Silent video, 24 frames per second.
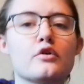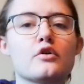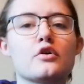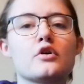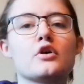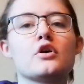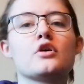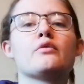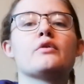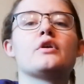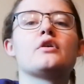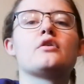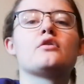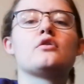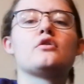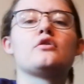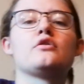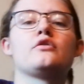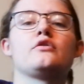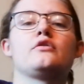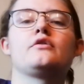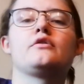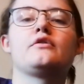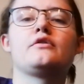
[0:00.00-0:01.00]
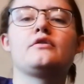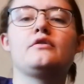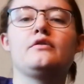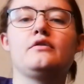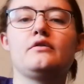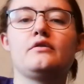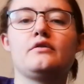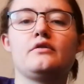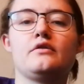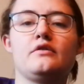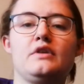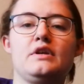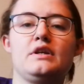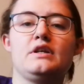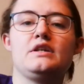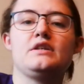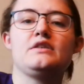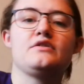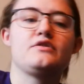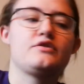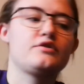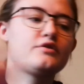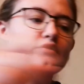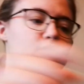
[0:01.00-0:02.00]
got going on
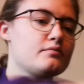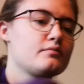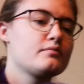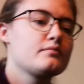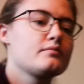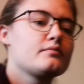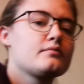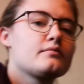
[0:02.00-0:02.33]
these.